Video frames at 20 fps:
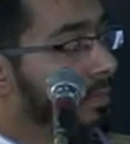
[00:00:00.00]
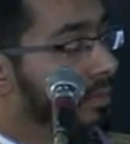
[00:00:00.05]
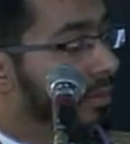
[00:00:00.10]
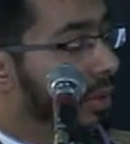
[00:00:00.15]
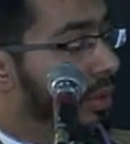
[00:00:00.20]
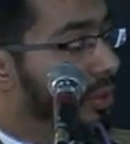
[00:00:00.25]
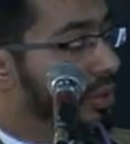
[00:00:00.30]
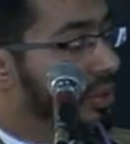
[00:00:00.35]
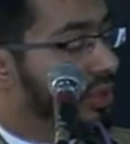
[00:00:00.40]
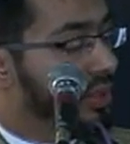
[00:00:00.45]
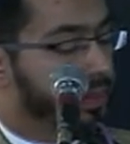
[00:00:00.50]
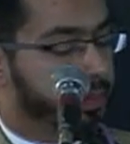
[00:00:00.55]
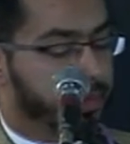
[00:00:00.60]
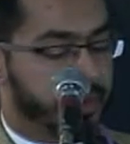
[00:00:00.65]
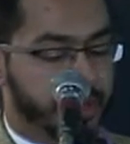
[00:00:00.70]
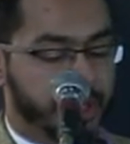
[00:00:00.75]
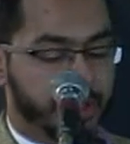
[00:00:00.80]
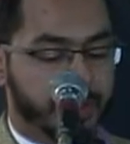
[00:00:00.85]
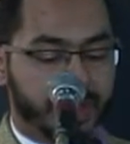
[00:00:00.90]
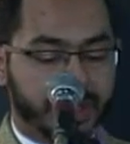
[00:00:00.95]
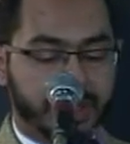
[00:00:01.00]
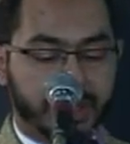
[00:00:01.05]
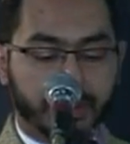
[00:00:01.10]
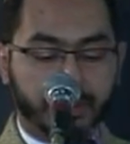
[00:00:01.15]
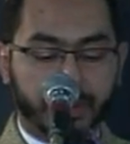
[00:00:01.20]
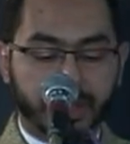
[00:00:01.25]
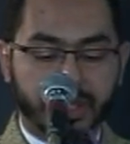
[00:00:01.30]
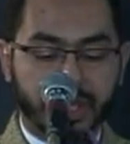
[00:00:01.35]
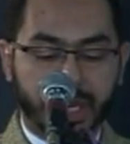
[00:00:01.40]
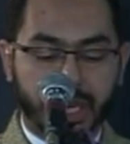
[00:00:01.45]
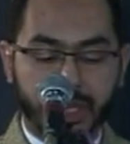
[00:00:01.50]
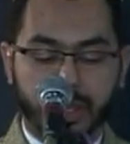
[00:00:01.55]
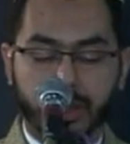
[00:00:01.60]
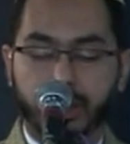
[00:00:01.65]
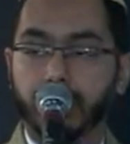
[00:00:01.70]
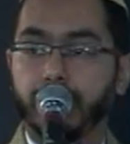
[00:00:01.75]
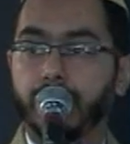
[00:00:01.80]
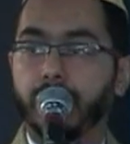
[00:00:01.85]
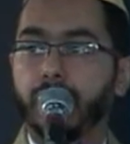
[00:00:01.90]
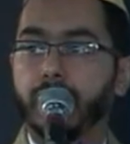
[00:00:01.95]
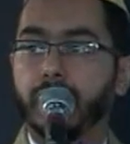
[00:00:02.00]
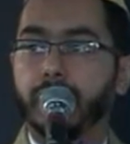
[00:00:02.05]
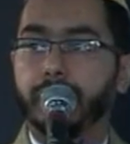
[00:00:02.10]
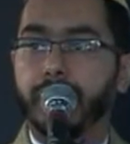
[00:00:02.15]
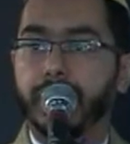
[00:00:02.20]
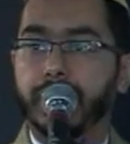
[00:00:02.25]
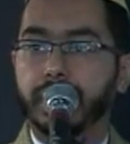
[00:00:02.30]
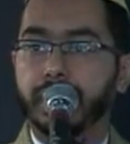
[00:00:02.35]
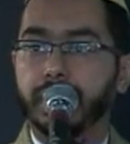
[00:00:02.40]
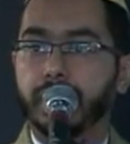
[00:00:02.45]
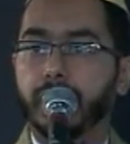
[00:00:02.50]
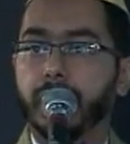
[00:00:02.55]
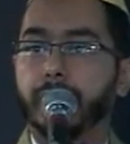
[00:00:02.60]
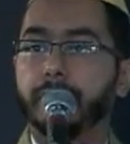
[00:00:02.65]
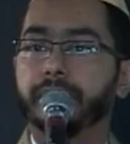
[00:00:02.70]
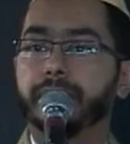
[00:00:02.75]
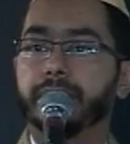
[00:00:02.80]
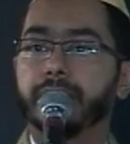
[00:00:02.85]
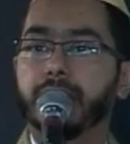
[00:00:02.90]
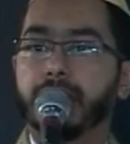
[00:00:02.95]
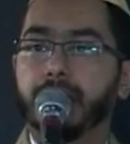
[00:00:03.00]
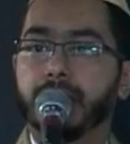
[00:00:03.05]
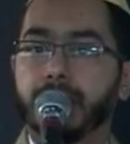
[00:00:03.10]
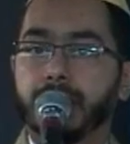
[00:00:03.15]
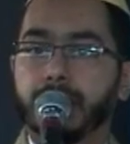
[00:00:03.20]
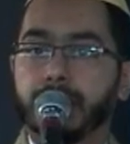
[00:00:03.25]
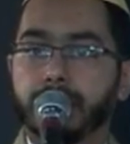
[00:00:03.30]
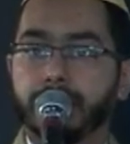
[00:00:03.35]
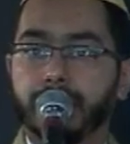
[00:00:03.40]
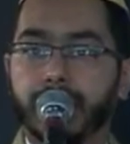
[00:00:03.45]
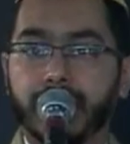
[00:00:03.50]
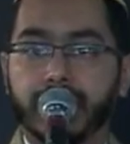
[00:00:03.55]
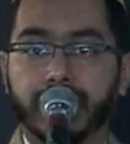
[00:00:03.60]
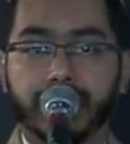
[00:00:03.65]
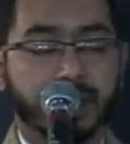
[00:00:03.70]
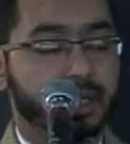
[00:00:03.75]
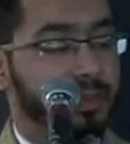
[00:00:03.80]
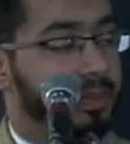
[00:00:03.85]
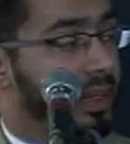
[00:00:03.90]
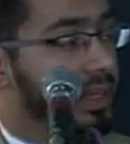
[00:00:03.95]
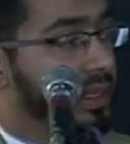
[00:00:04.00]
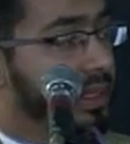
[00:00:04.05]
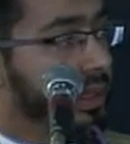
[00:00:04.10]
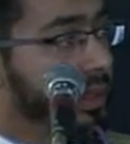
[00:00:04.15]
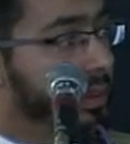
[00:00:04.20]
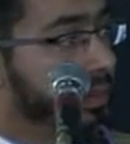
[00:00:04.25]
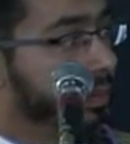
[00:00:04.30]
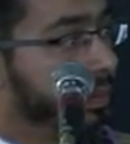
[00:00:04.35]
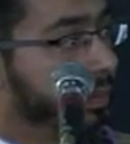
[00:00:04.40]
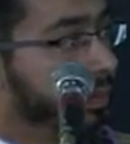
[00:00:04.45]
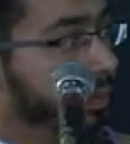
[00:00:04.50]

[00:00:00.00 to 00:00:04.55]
Most respected mashayikh, ulama-i kiram, my respected